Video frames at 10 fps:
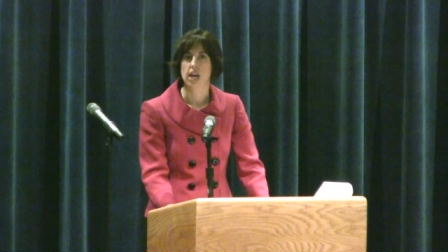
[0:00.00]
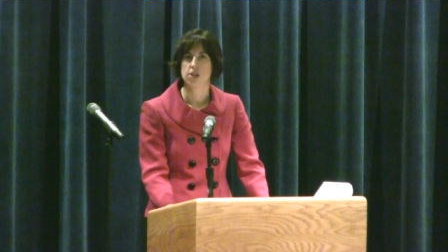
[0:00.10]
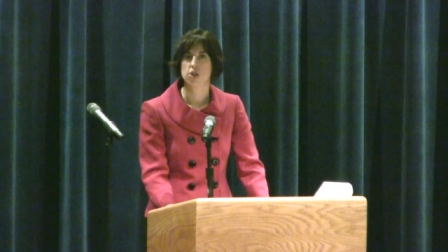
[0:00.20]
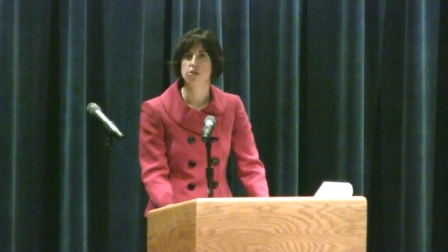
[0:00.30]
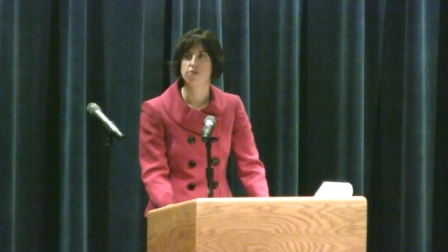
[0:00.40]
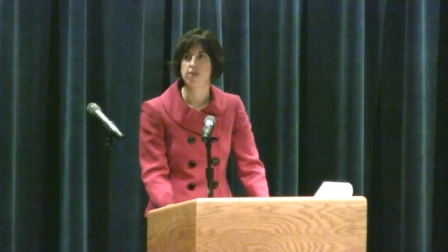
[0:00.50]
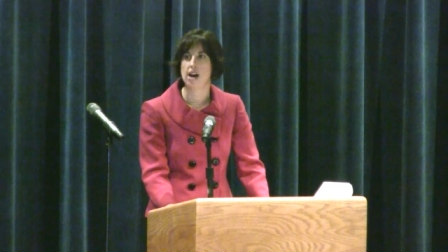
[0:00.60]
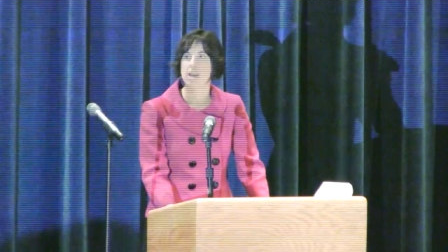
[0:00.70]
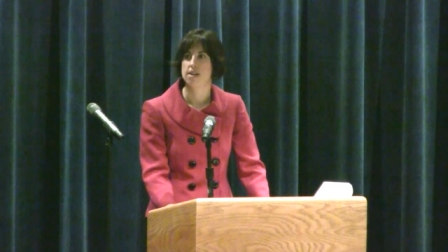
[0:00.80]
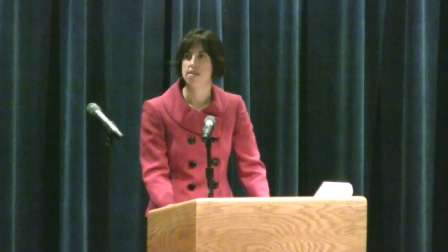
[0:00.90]
And you'll
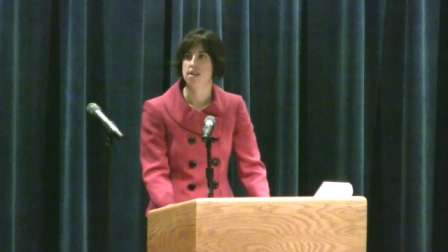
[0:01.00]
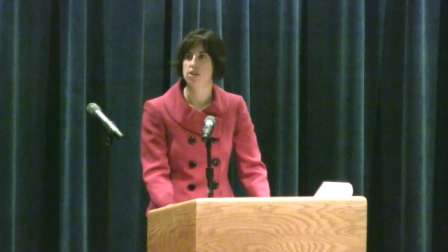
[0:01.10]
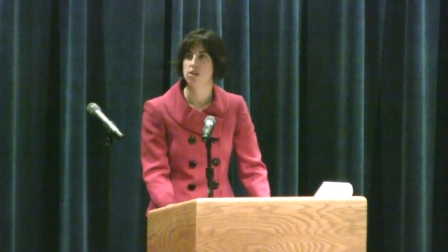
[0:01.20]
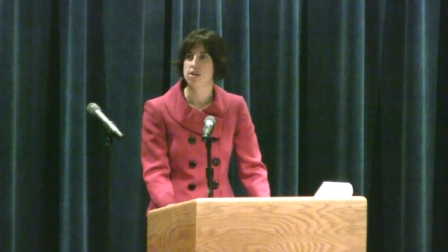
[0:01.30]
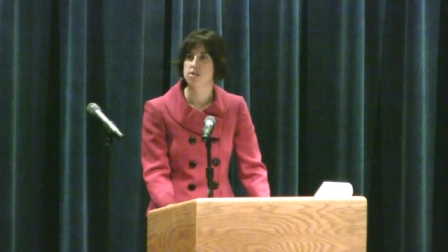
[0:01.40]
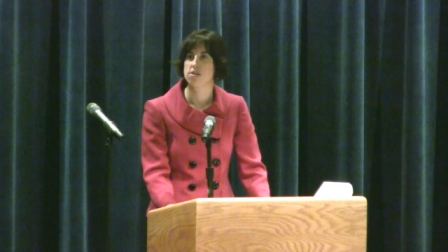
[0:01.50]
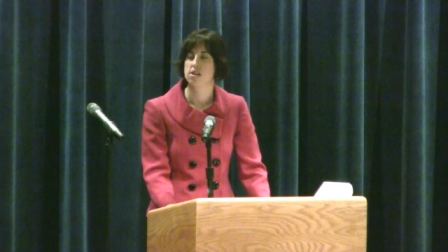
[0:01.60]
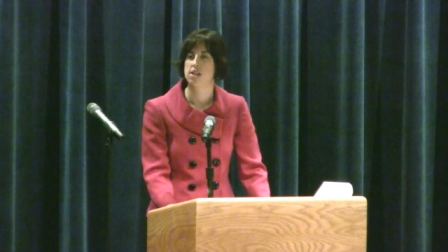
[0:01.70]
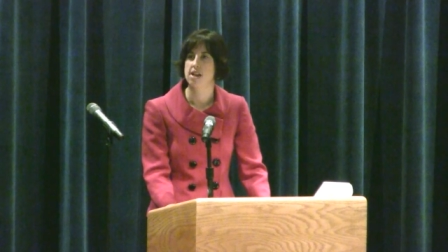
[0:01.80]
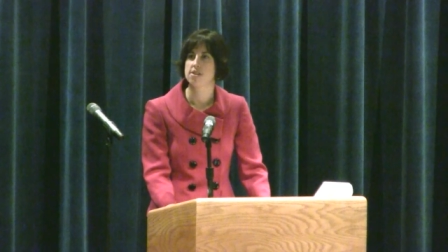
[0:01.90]
find that
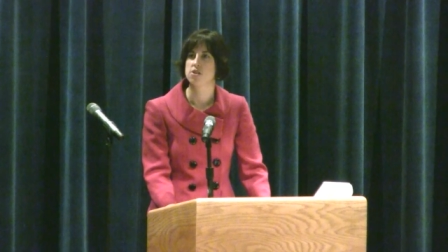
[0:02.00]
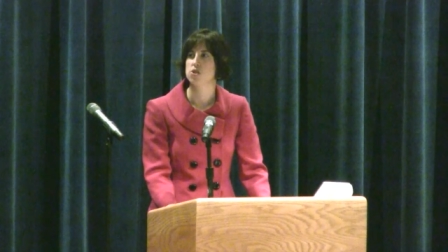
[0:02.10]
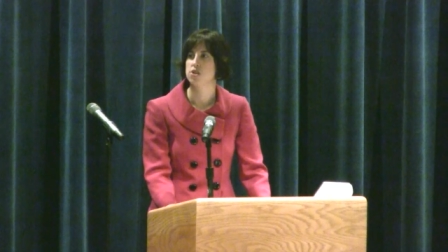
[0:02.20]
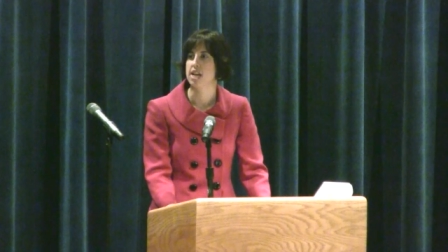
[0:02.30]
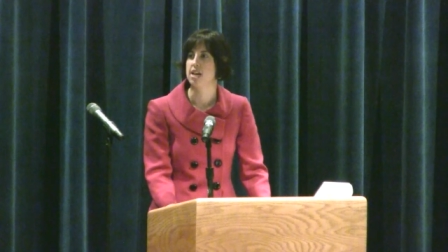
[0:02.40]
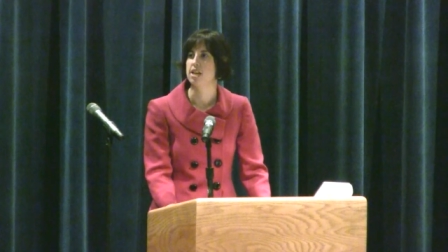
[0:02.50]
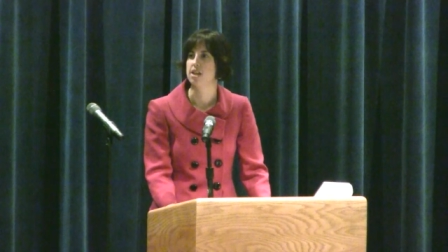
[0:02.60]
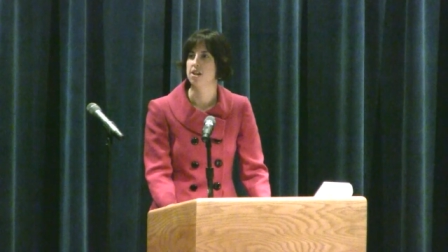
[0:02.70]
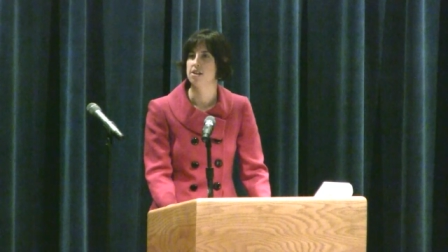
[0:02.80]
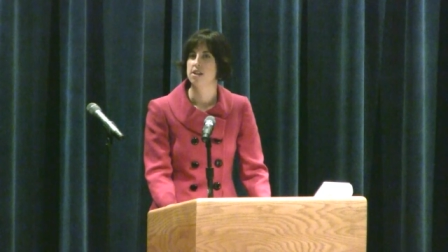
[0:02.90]
the classes you'll take
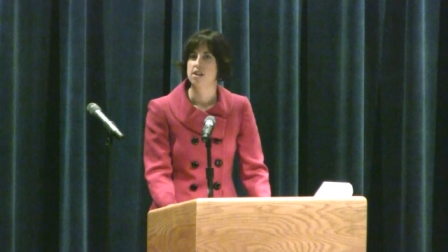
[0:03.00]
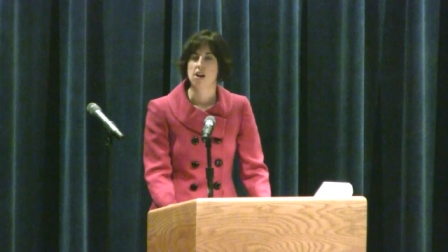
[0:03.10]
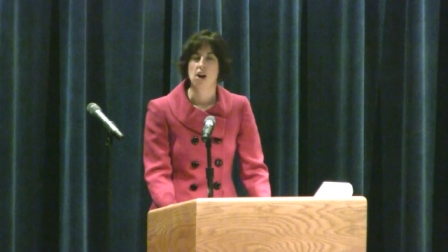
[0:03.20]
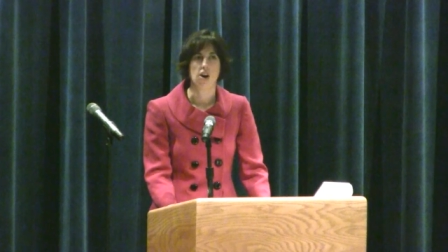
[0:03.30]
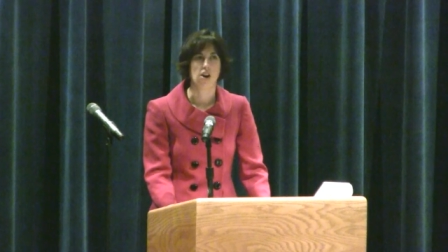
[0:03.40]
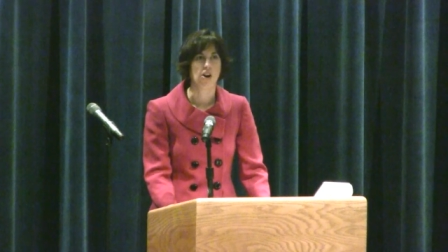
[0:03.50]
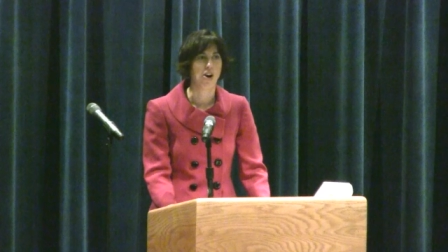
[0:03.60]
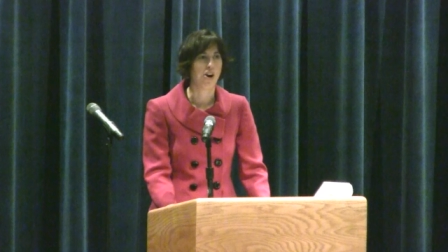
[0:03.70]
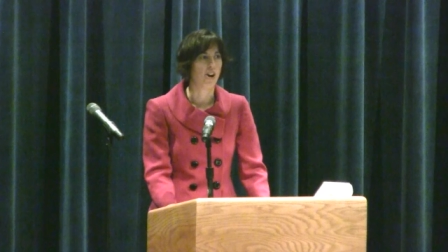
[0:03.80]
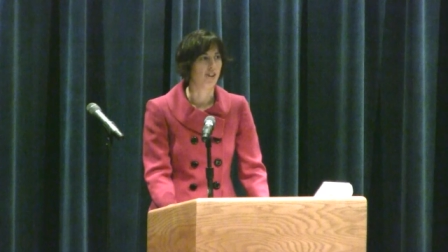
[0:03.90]
here are
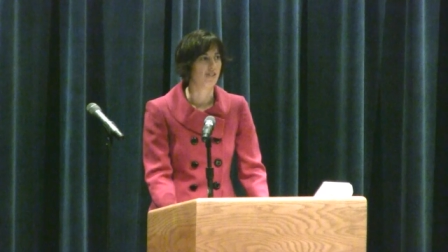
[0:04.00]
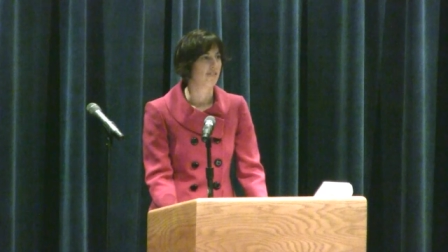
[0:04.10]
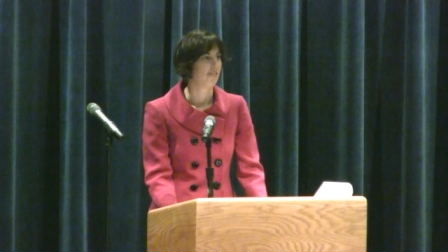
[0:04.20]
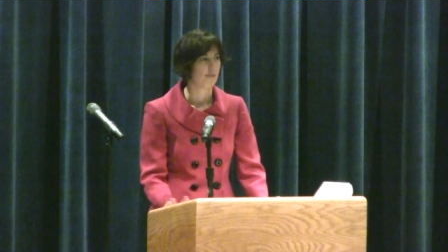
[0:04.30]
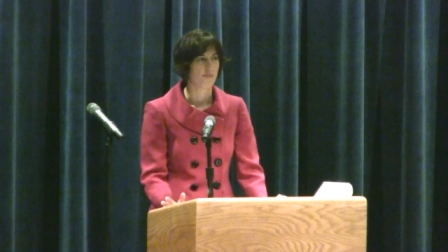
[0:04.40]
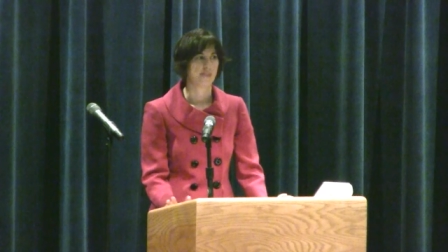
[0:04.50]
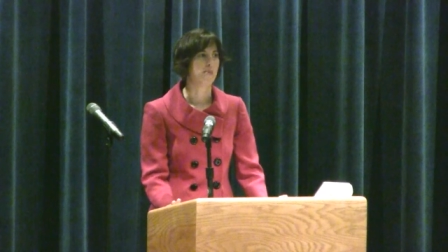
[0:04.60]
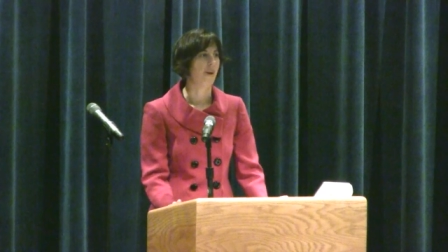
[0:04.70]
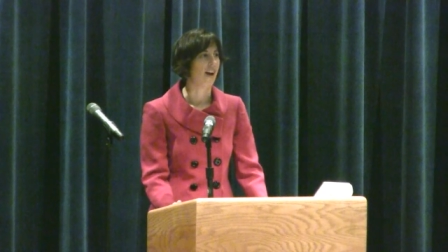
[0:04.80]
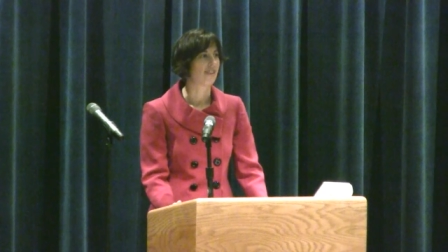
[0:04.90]
all
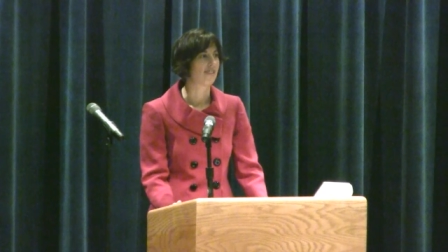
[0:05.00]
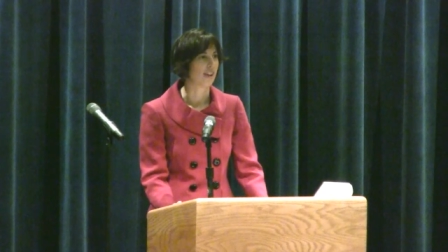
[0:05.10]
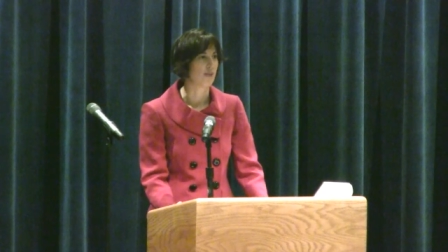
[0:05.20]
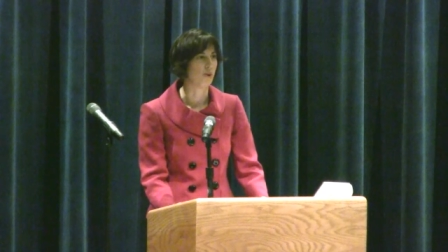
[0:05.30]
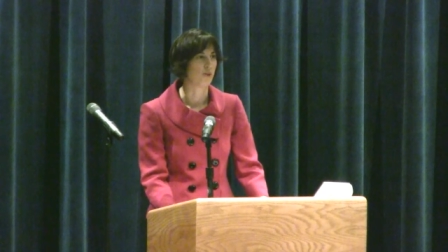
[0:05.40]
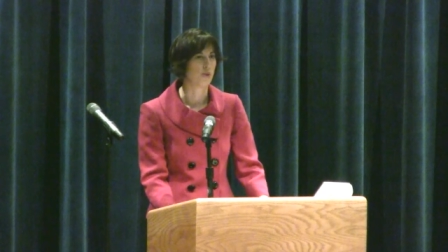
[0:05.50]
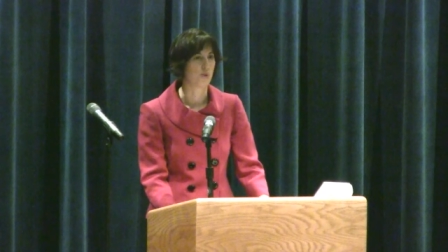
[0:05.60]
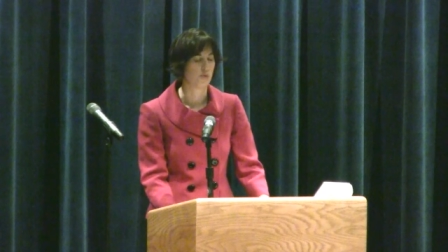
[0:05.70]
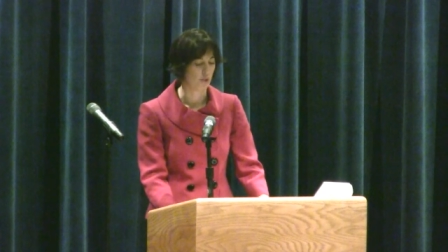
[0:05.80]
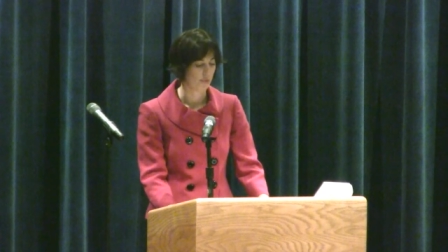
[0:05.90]
the best and most
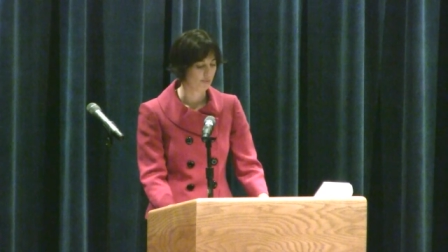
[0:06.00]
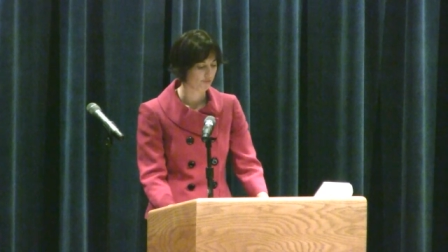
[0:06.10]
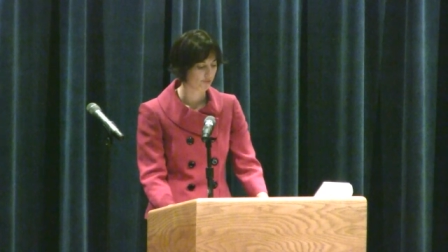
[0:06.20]
useful.